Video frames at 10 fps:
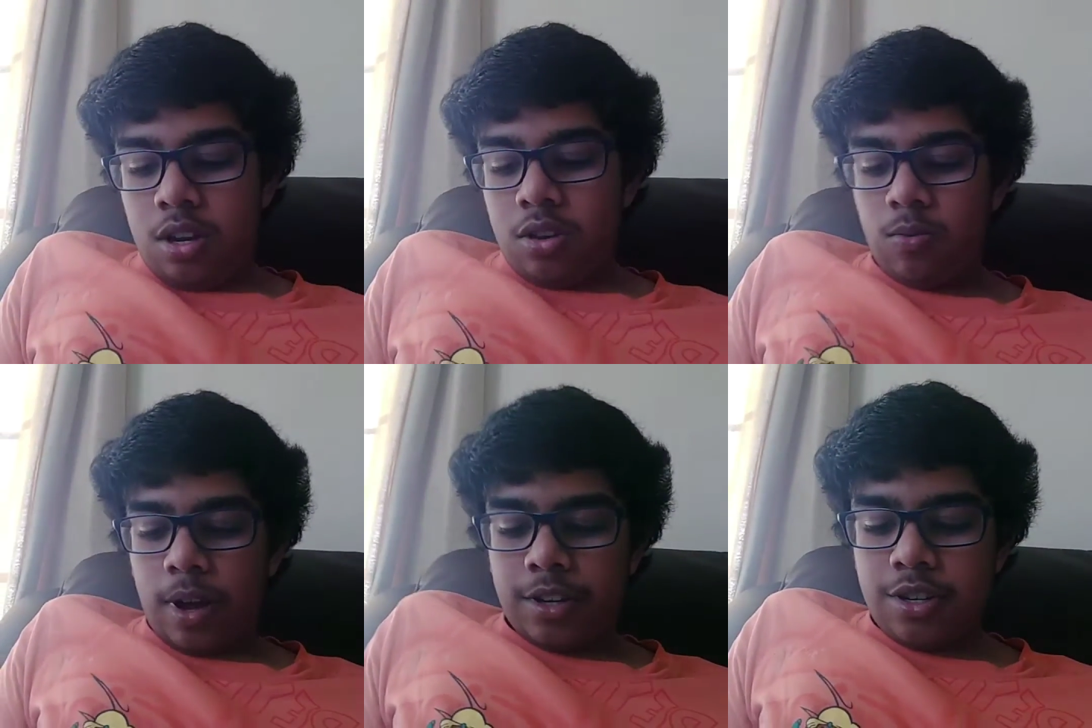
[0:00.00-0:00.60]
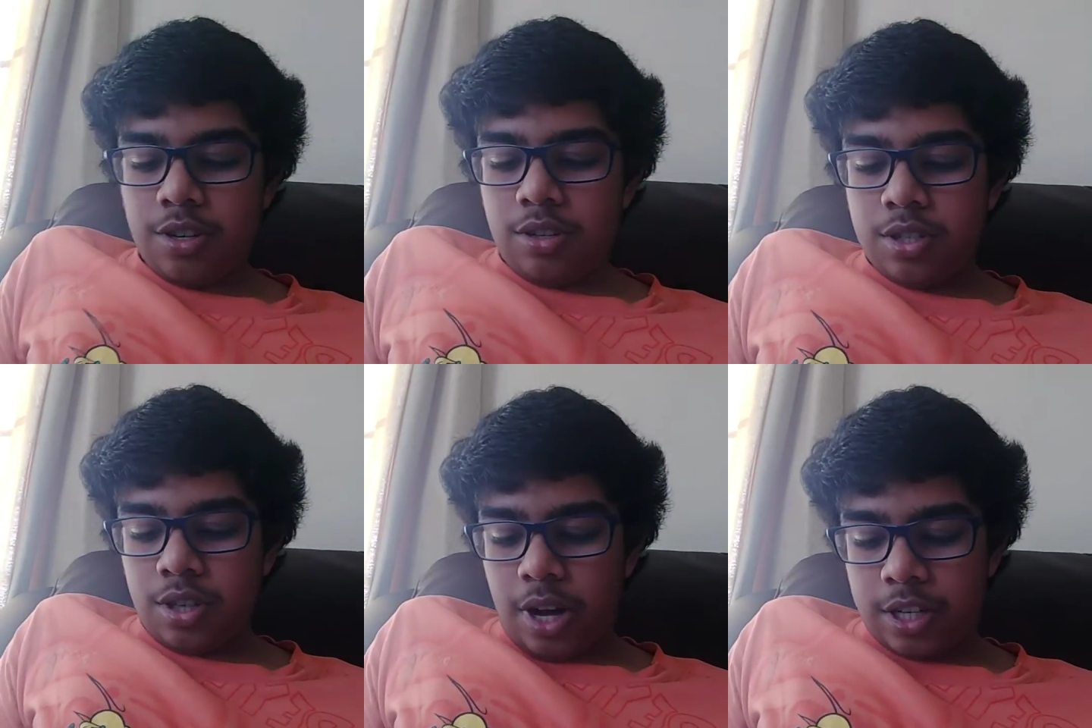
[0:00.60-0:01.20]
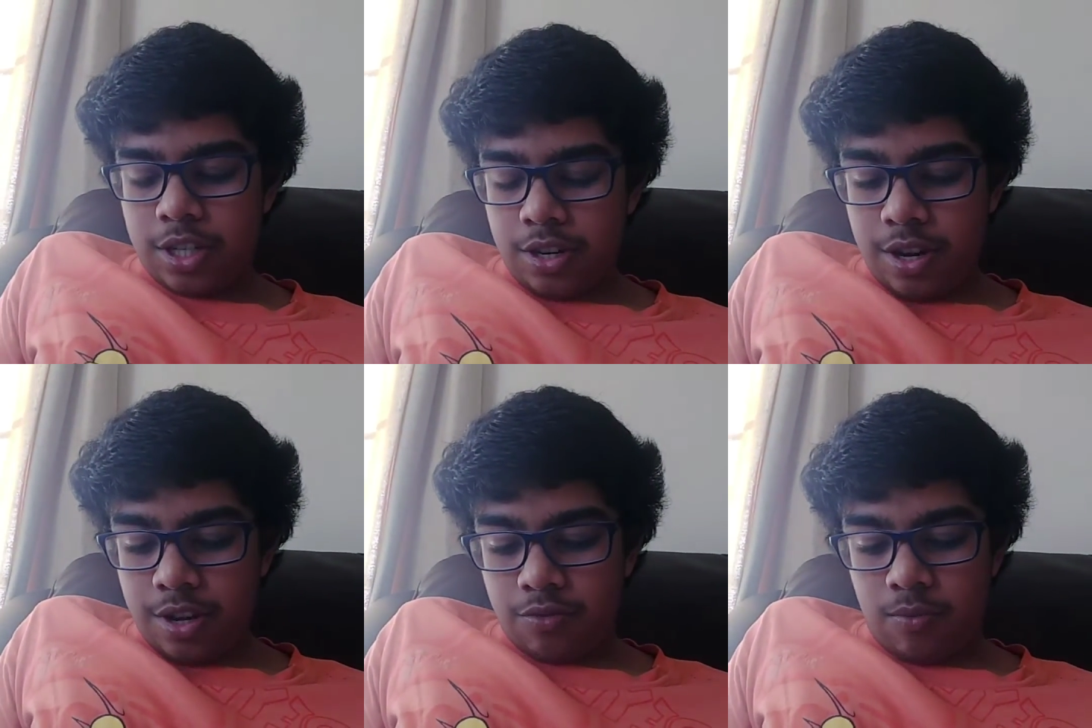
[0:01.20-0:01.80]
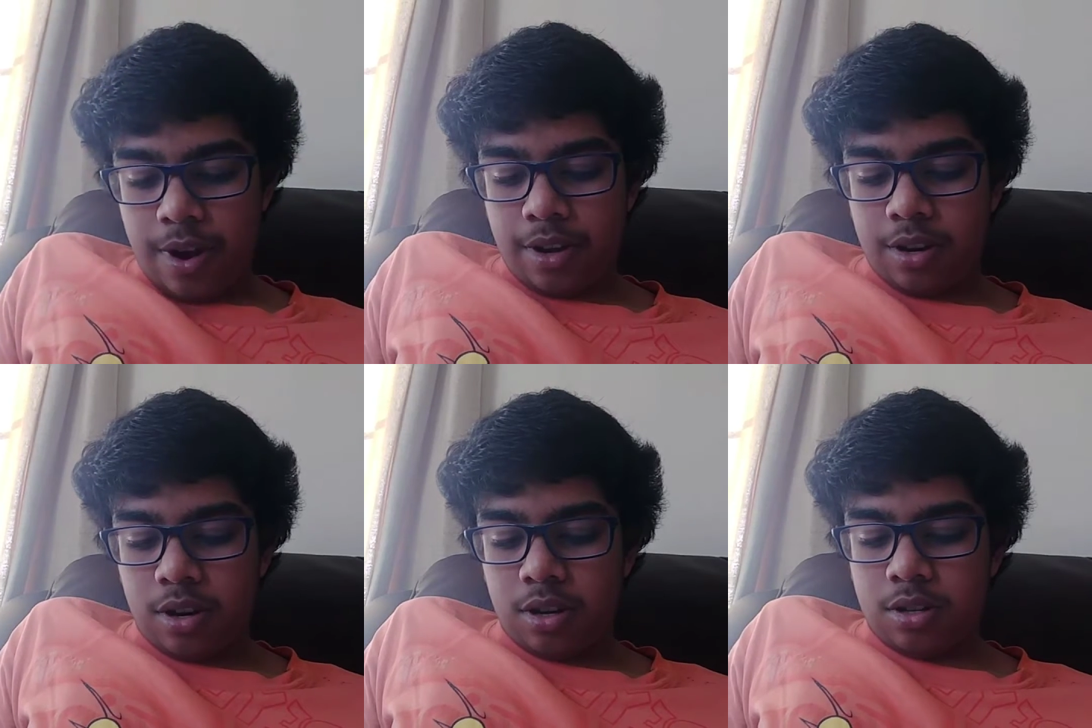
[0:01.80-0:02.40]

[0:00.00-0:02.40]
Directional selection is when